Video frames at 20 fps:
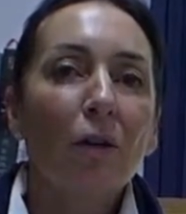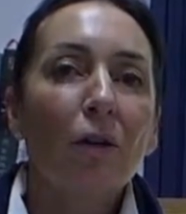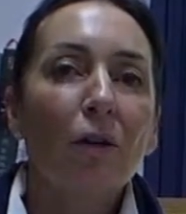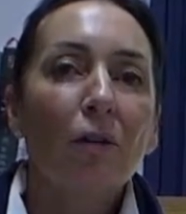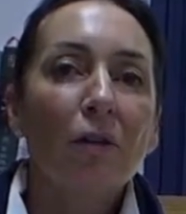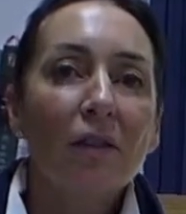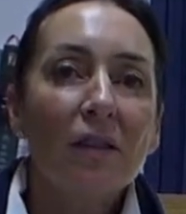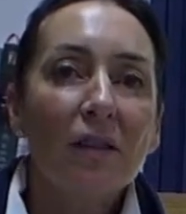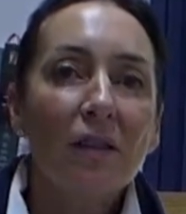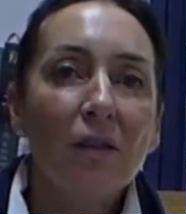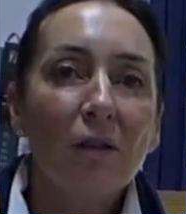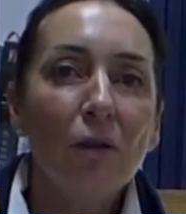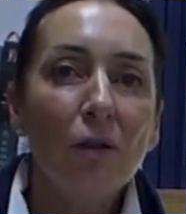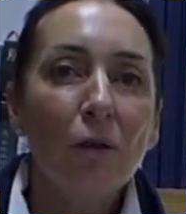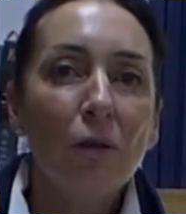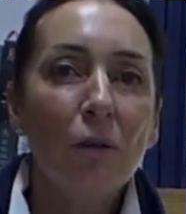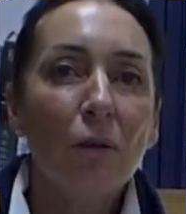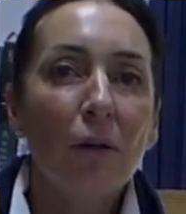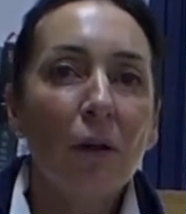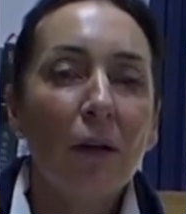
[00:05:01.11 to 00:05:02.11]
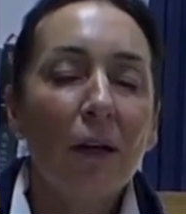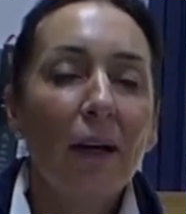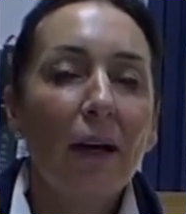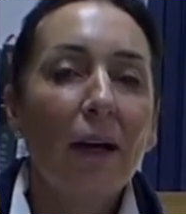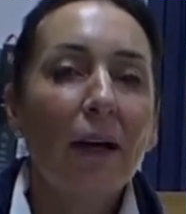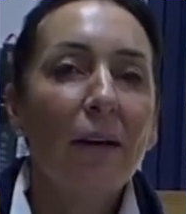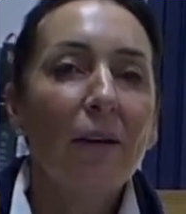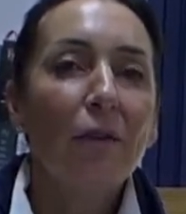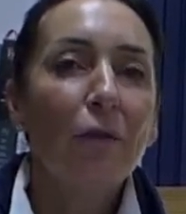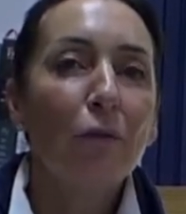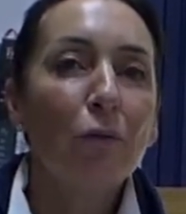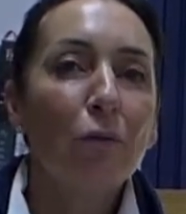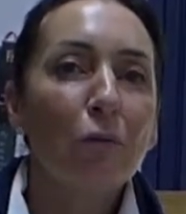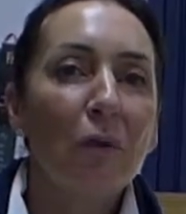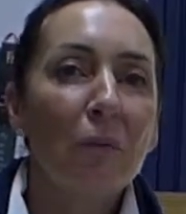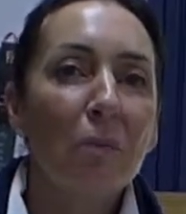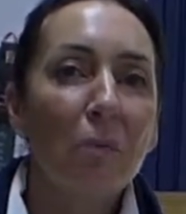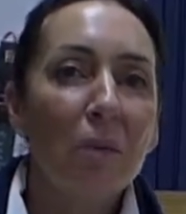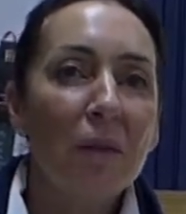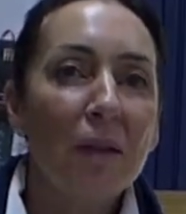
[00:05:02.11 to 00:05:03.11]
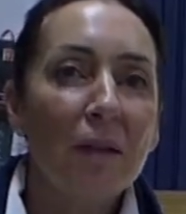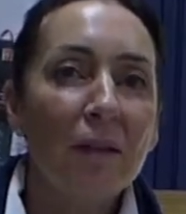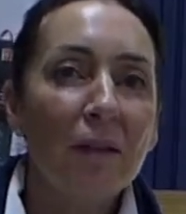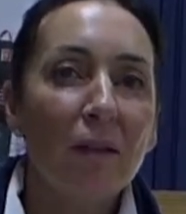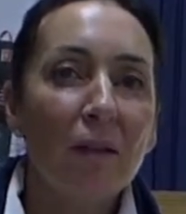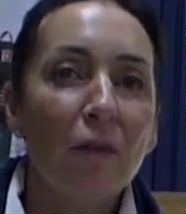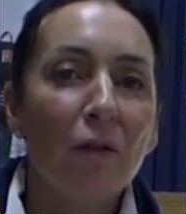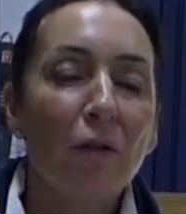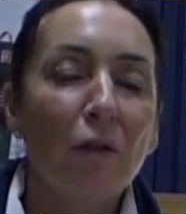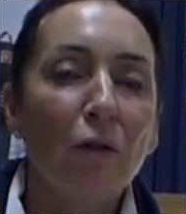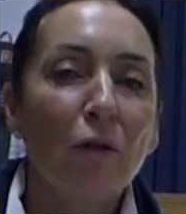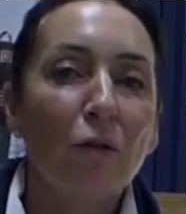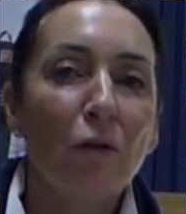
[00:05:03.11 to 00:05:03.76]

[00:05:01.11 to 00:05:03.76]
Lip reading: continue and to repeat the